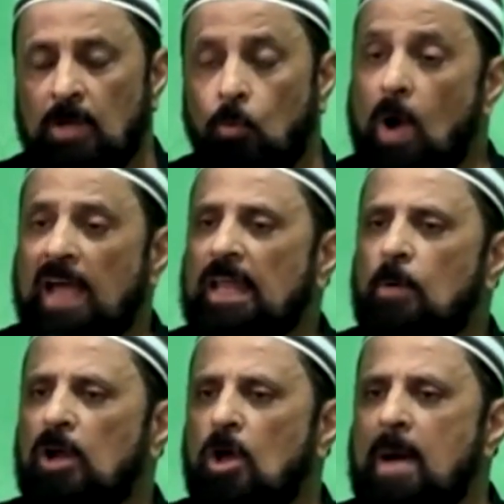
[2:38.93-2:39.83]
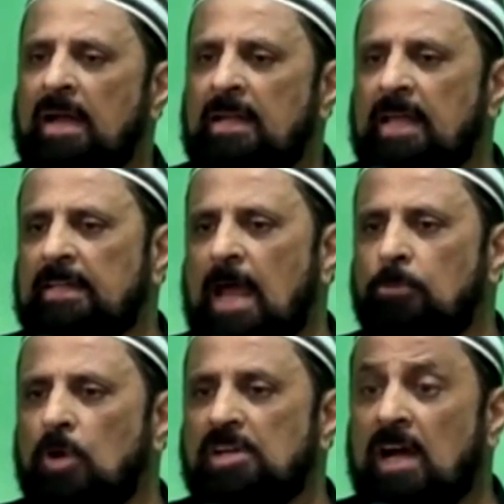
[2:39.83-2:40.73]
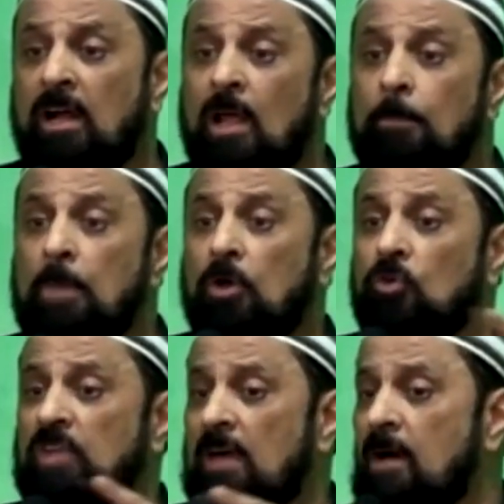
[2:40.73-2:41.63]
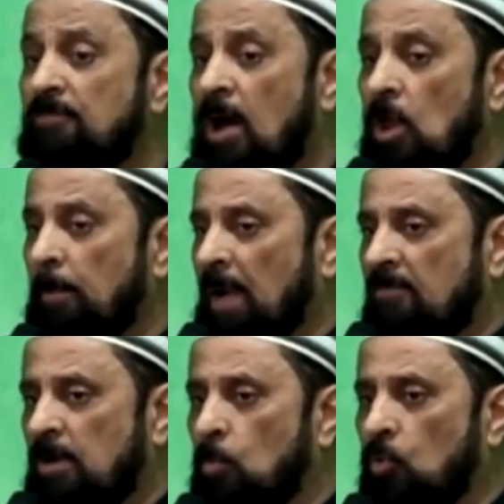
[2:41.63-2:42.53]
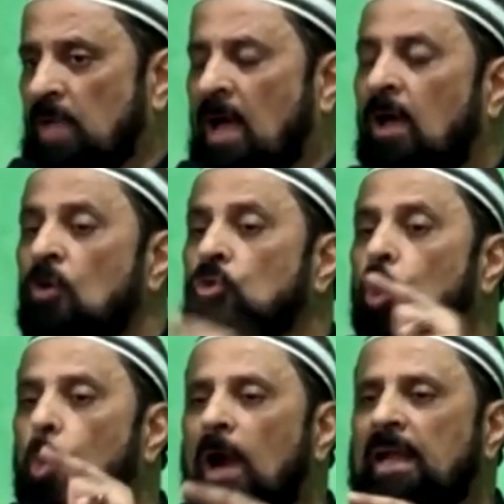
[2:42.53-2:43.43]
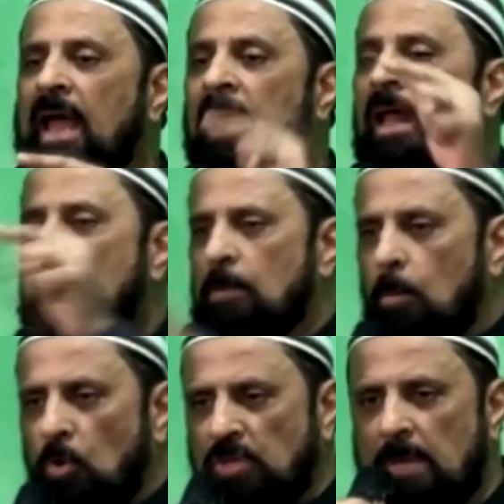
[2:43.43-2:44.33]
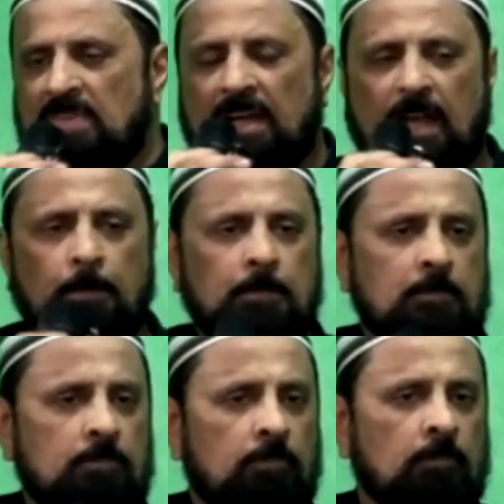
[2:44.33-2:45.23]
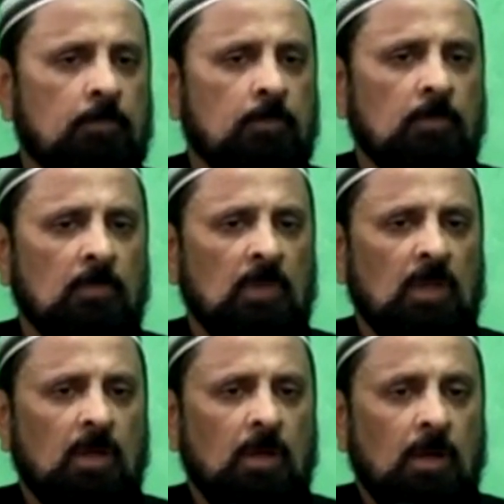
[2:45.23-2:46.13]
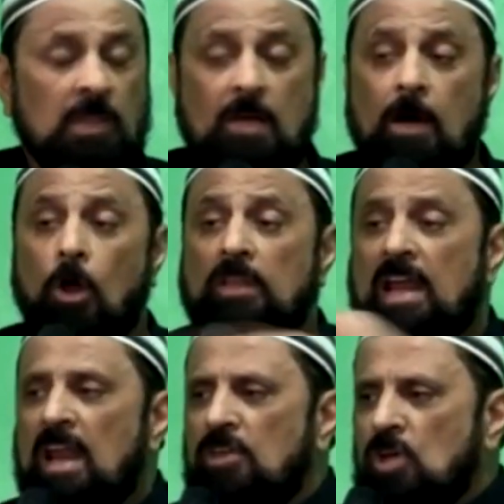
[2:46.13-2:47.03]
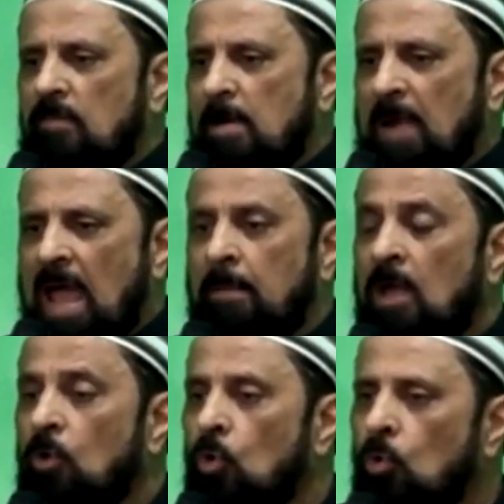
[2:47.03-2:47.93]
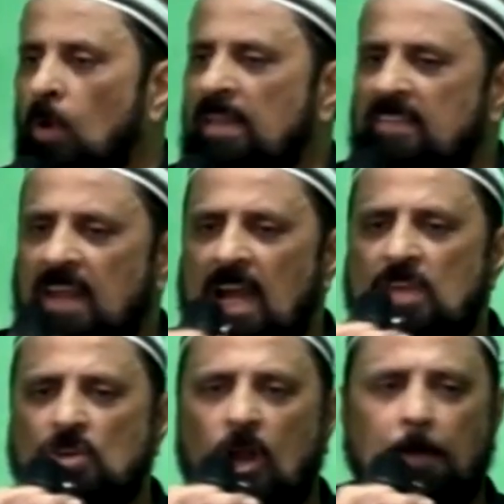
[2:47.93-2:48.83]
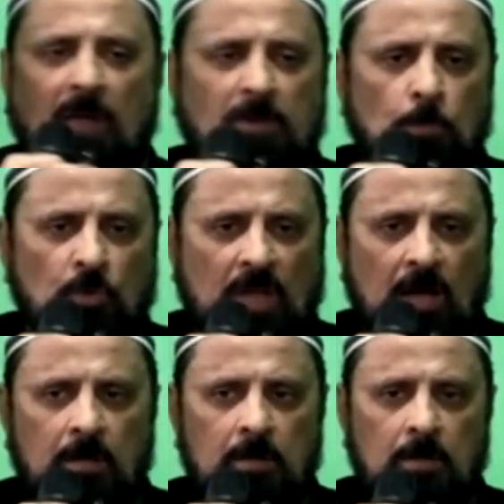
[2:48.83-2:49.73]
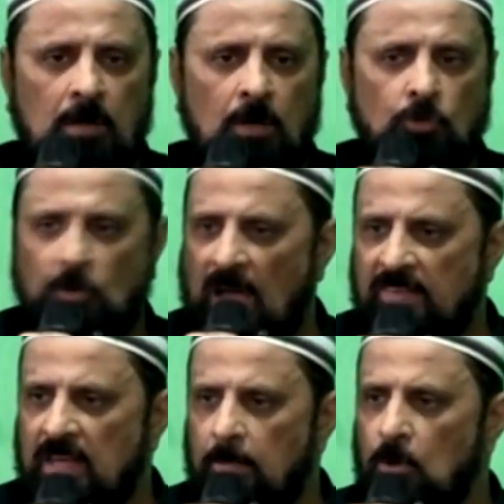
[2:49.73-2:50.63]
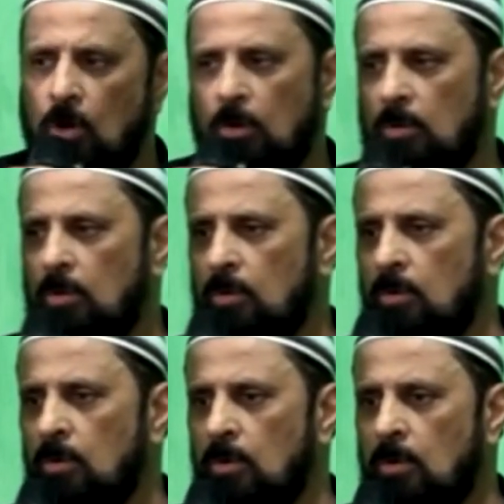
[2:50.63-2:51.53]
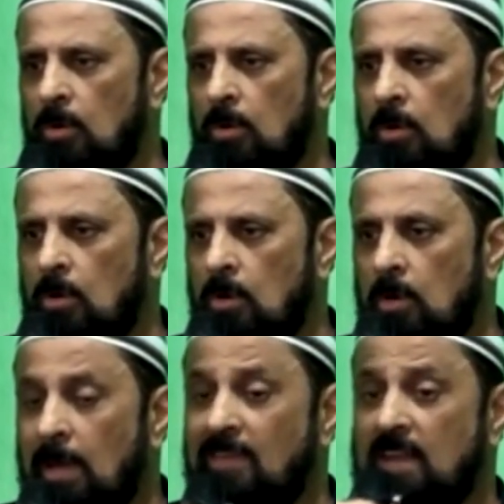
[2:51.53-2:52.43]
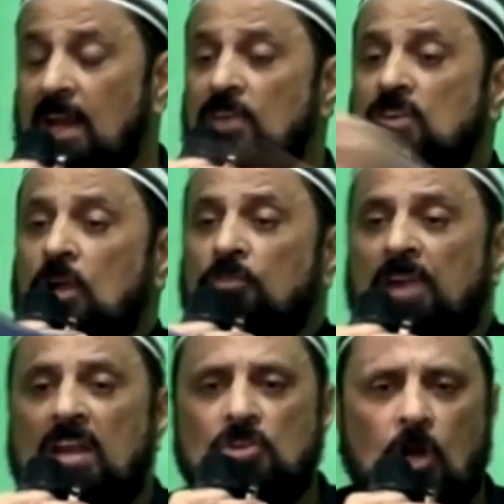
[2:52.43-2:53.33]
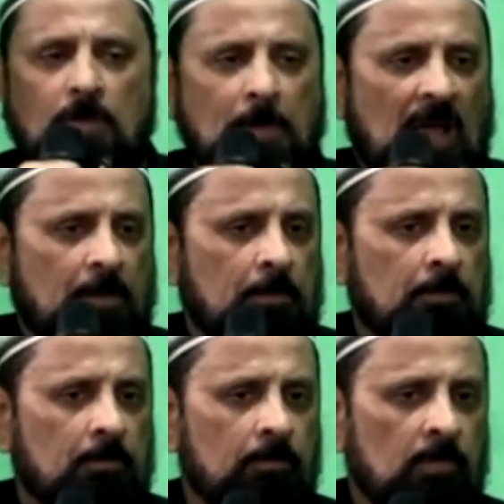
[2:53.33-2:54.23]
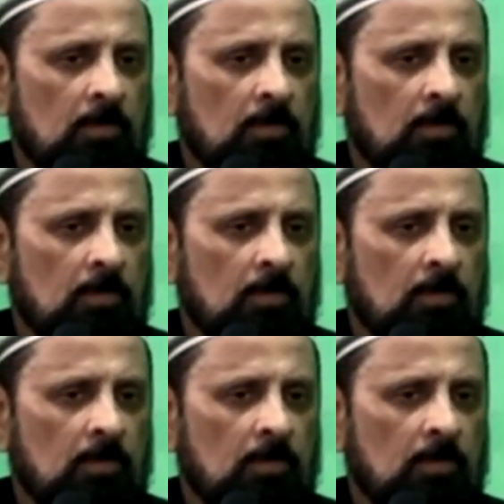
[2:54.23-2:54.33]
Why they were commanded that time to enter? Because they were following Prophet Musa. So who were they? They were Muslims that time. They were on the religion of Ibrahim. What is the religion of Prophet Musa? Judaism? No. His religion is religion of Ibrahim.